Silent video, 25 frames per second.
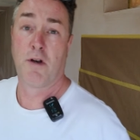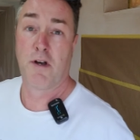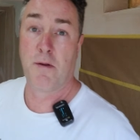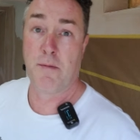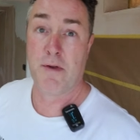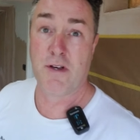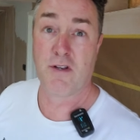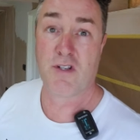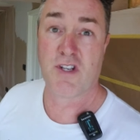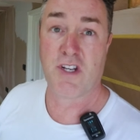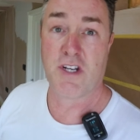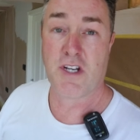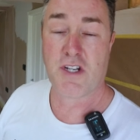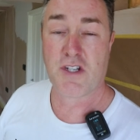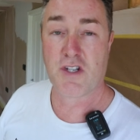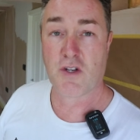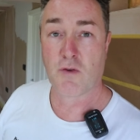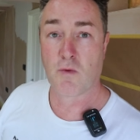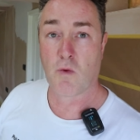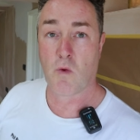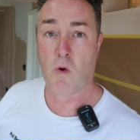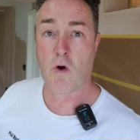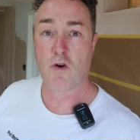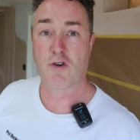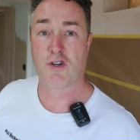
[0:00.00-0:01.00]
gonna be using it as
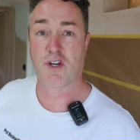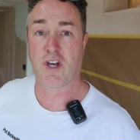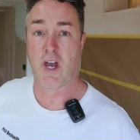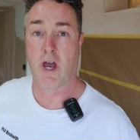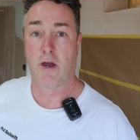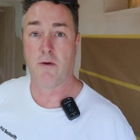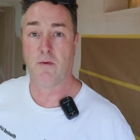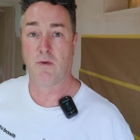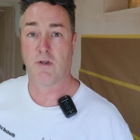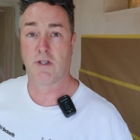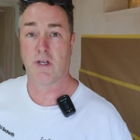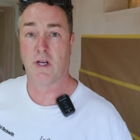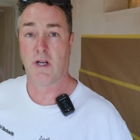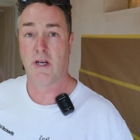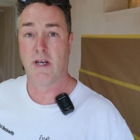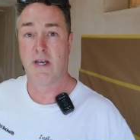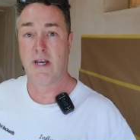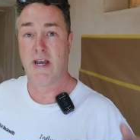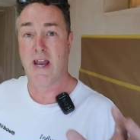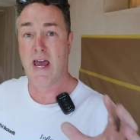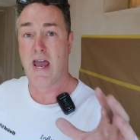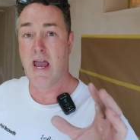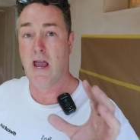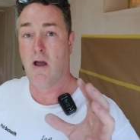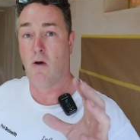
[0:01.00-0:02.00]
a wash coat.
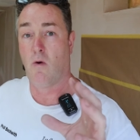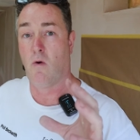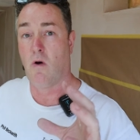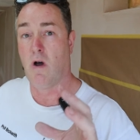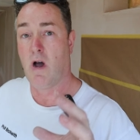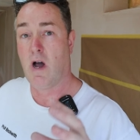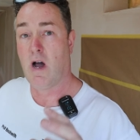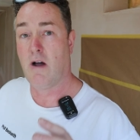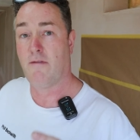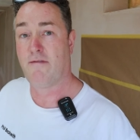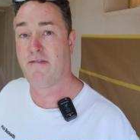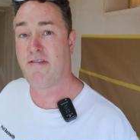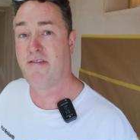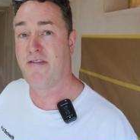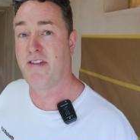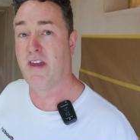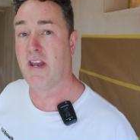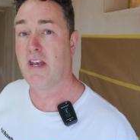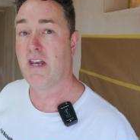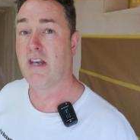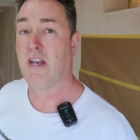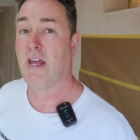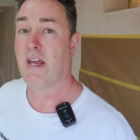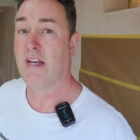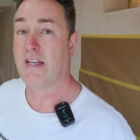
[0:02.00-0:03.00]
Now I've
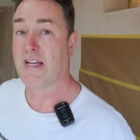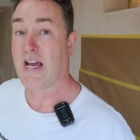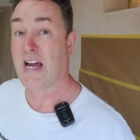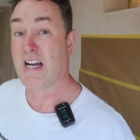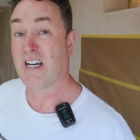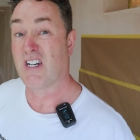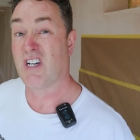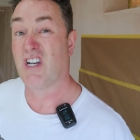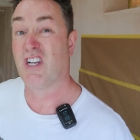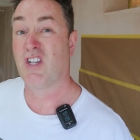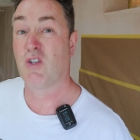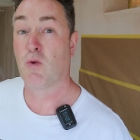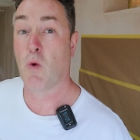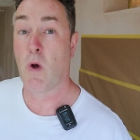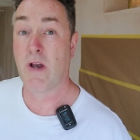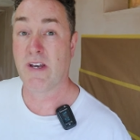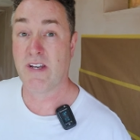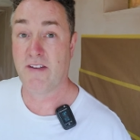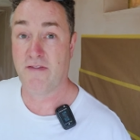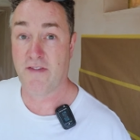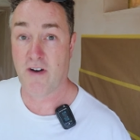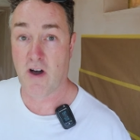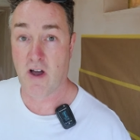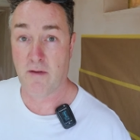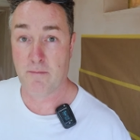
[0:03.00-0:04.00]
thinned it actually
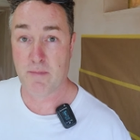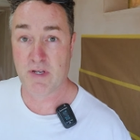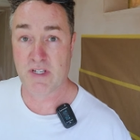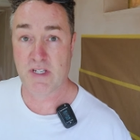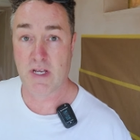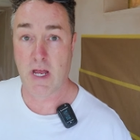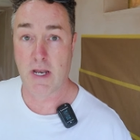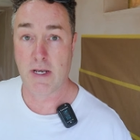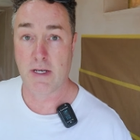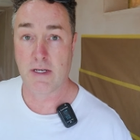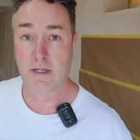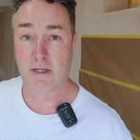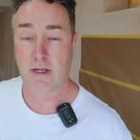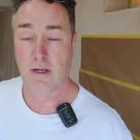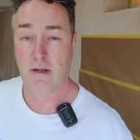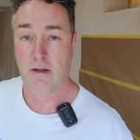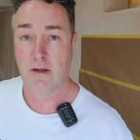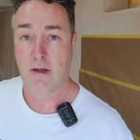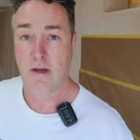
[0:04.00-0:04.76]
25%.